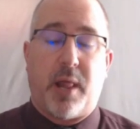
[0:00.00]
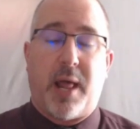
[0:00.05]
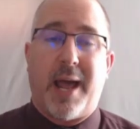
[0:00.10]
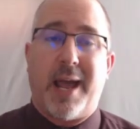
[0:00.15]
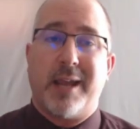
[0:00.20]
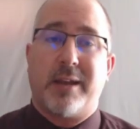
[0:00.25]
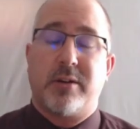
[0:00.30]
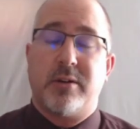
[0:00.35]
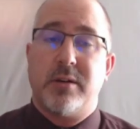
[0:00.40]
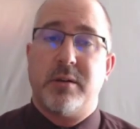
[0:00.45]

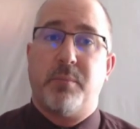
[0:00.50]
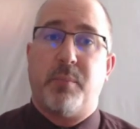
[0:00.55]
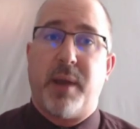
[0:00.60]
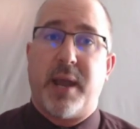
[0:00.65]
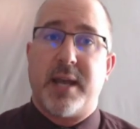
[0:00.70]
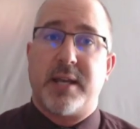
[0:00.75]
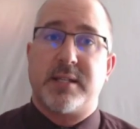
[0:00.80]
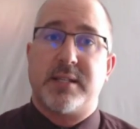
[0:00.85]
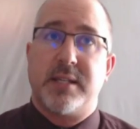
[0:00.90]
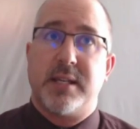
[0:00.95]
I could
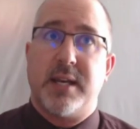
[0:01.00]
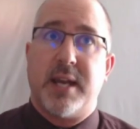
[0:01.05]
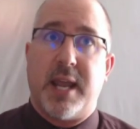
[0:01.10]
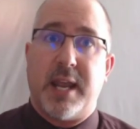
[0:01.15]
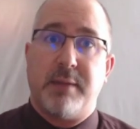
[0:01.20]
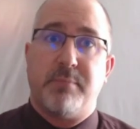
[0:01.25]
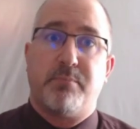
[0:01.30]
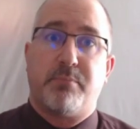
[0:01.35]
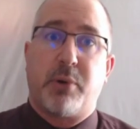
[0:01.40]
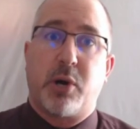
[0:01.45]
pass in
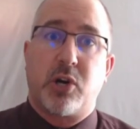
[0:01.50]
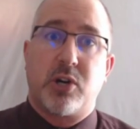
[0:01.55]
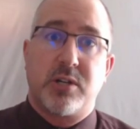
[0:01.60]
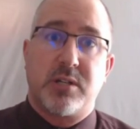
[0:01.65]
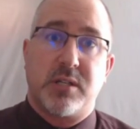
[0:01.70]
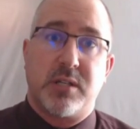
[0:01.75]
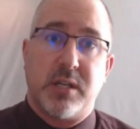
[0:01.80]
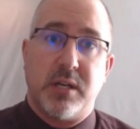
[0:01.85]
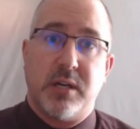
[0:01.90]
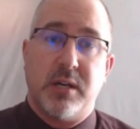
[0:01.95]
a
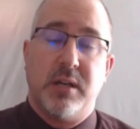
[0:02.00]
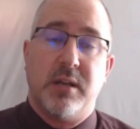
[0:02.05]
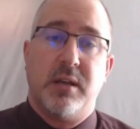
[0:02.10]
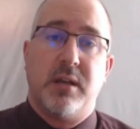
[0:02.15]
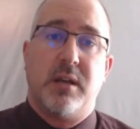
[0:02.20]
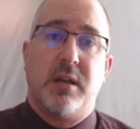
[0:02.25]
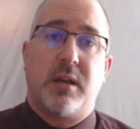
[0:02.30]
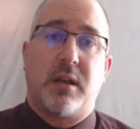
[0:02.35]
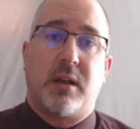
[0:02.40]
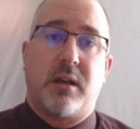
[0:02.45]
person
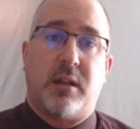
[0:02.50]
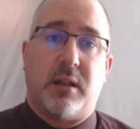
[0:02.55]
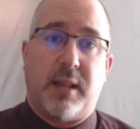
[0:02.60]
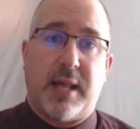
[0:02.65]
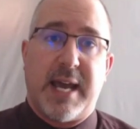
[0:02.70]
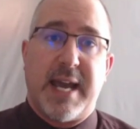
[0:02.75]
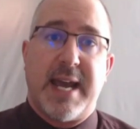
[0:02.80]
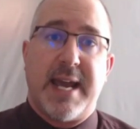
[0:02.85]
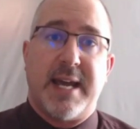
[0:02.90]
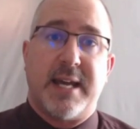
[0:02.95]

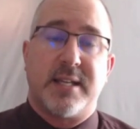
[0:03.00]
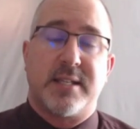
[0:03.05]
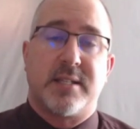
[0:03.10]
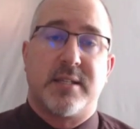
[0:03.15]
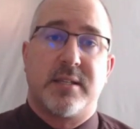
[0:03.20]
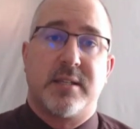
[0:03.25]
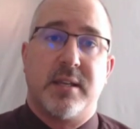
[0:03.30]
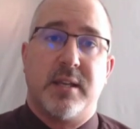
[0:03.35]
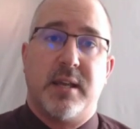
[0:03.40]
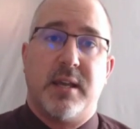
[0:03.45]
class